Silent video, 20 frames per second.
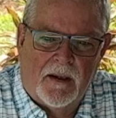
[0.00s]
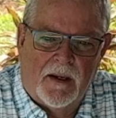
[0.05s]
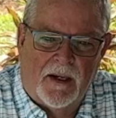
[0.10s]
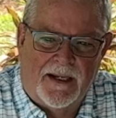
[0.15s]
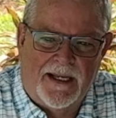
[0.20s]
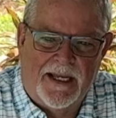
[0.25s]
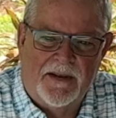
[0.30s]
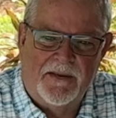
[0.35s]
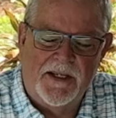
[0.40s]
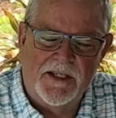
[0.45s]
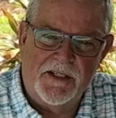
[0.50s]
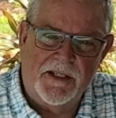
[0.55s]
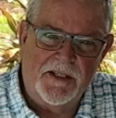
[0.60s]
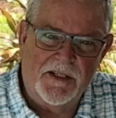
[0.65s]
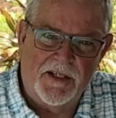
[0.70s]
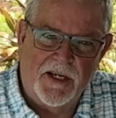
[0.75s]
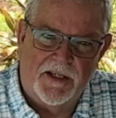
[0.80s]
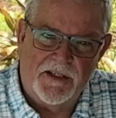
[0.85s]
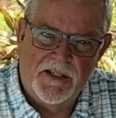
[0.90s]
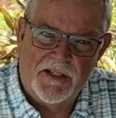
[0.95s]
again, this
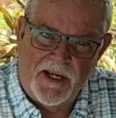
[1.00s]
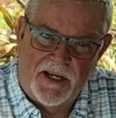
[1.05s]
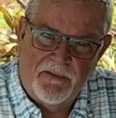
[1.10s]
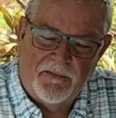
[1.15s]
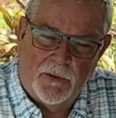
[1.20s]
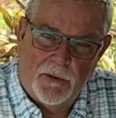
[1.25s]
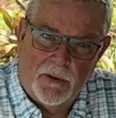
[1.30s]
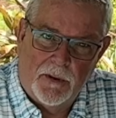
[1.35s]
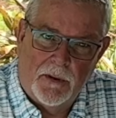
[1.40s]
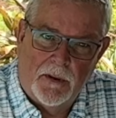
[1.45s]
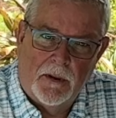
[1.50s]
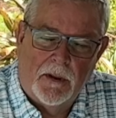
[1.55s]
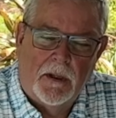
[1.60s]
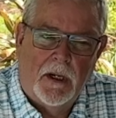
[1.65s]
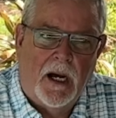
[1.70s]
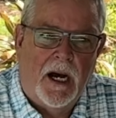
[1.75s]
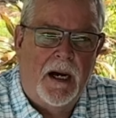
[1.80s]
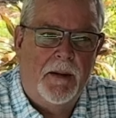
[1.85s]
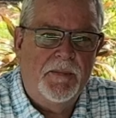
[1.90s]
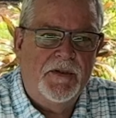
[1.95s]
is a safer
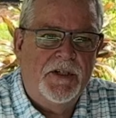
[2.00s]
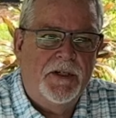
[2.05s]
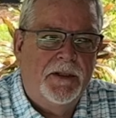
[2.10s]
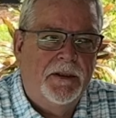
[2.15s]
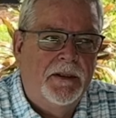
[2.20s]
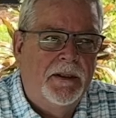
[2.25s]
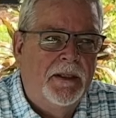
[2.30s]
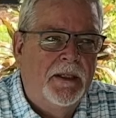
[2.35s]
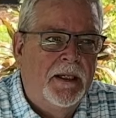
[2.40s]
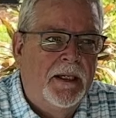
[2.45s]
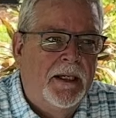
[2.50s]
option.